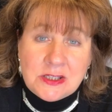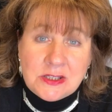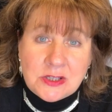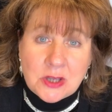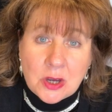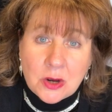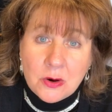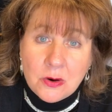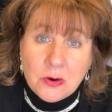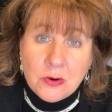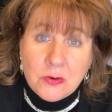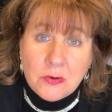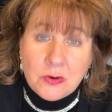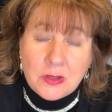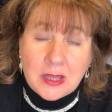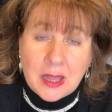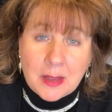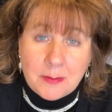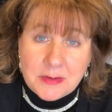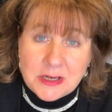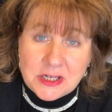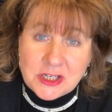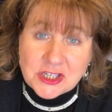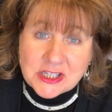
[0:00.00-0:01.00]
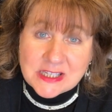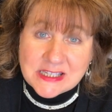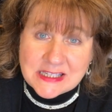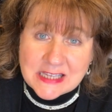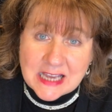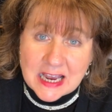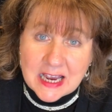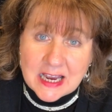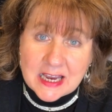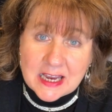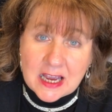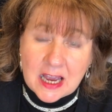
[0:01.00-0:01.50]
So let me just
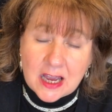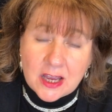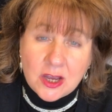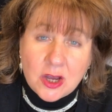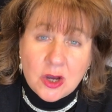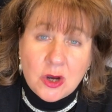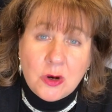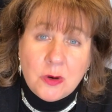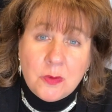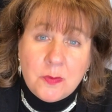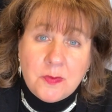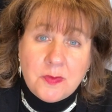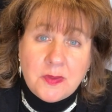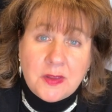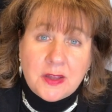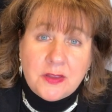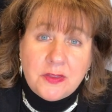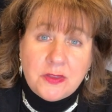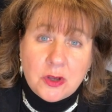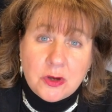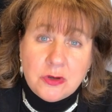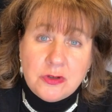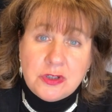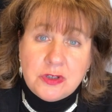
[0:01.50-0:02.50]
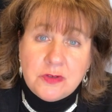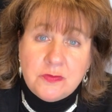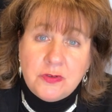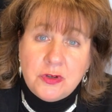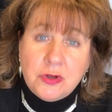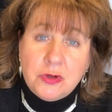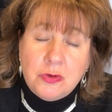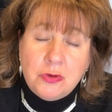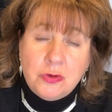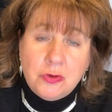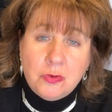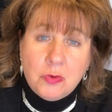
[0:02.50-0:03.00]
say, I hope that those of
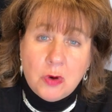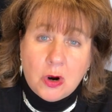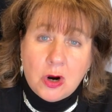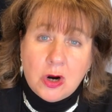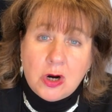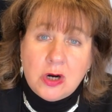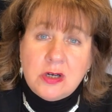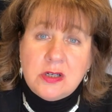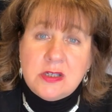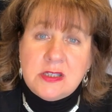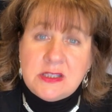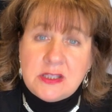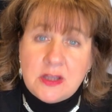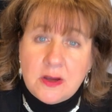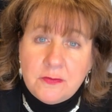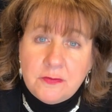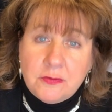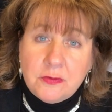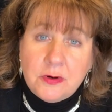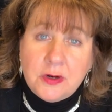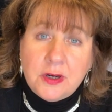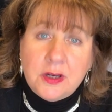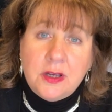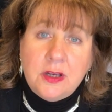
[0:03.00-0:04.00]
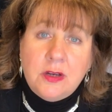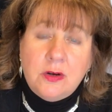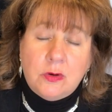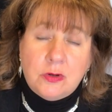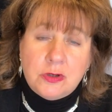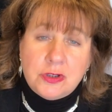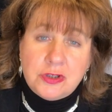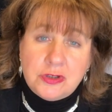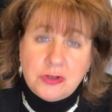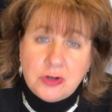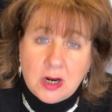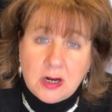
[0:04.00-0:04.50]
you who are suffering or
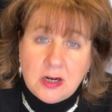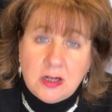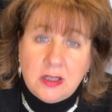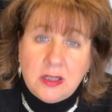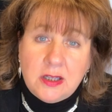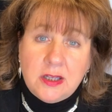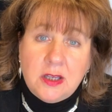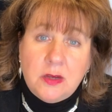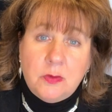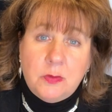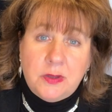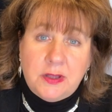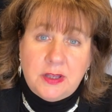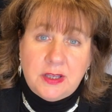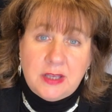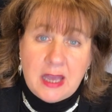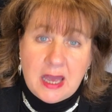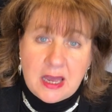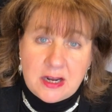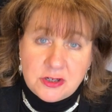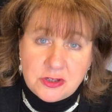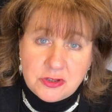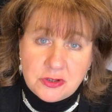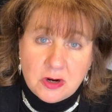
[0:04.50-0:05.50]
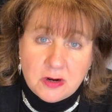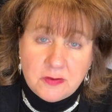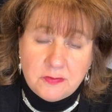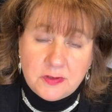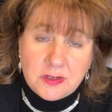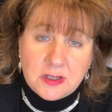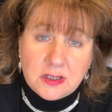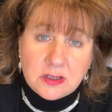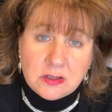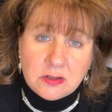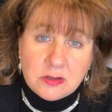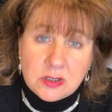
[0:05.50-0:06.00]
struggling with a
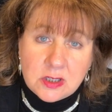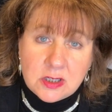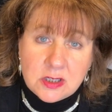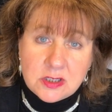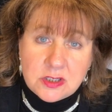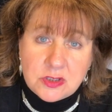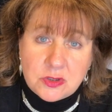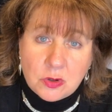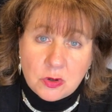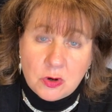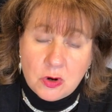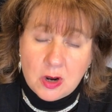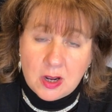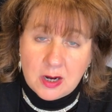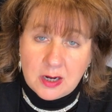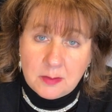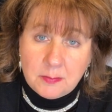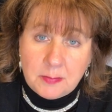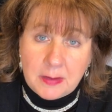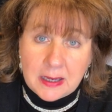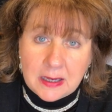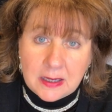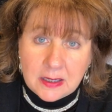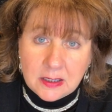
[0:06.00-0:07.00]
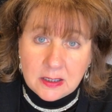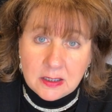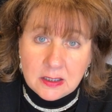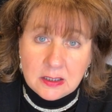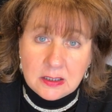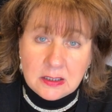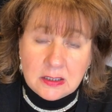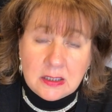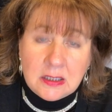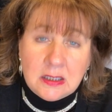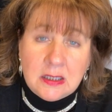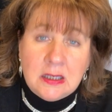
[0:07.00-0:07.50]
catastrophic illness or chronic pain,
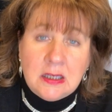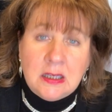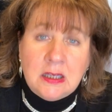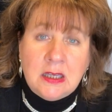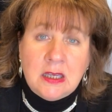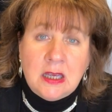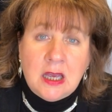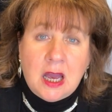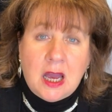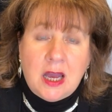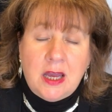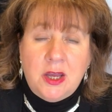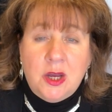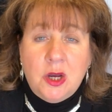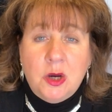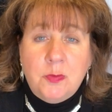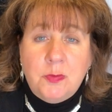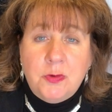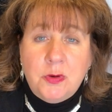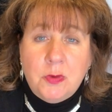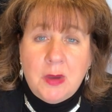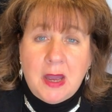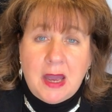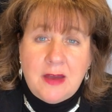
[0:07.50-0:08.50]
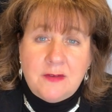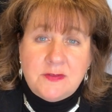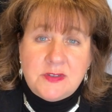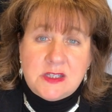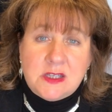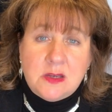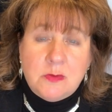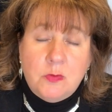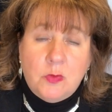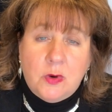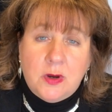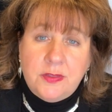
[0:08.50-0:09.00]
I hope you have
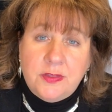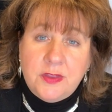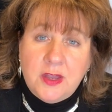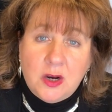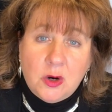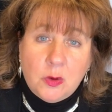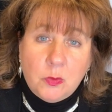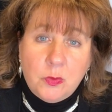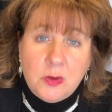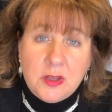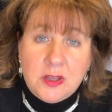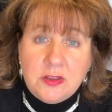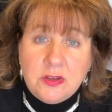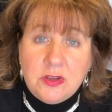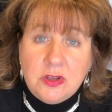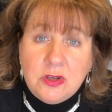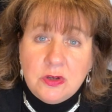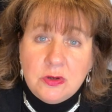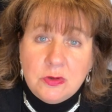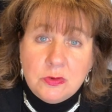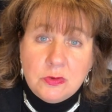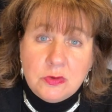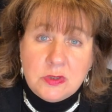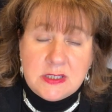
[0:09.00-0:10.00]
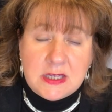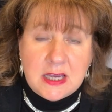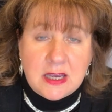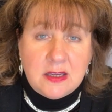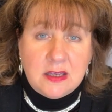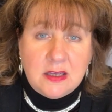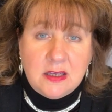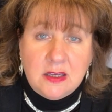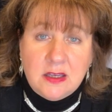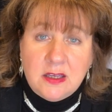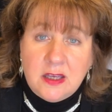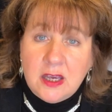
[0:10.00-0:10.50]
someone there with you,
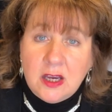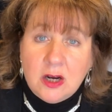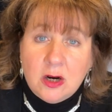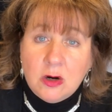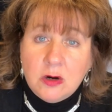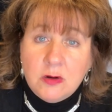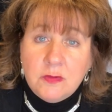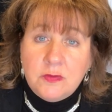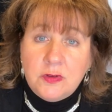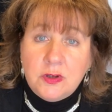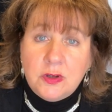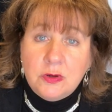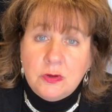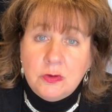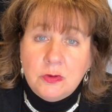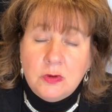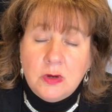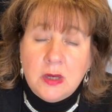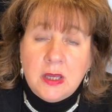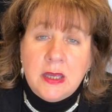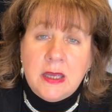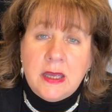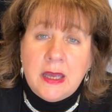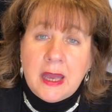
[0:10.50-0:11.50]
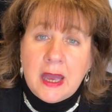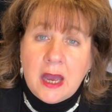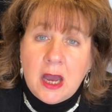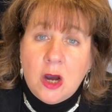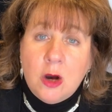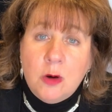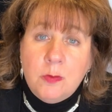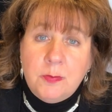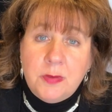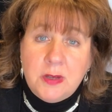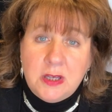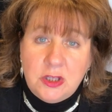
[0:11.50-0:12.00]
taking care of you,
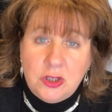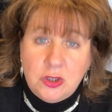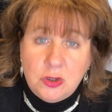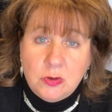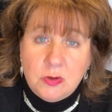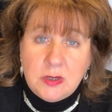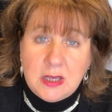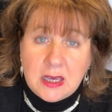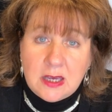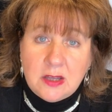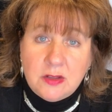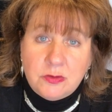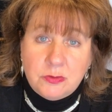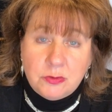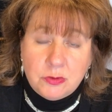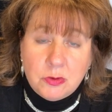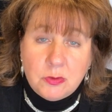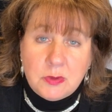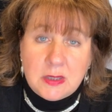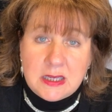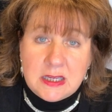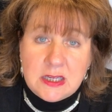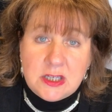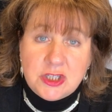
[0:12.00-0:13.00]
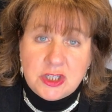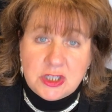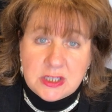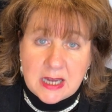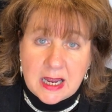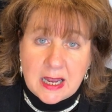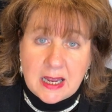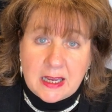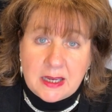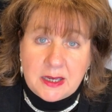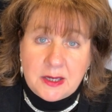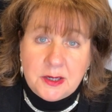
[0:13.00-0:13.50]
helping you get through each
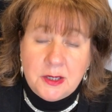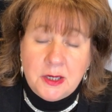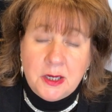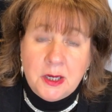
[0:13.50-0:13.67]
day,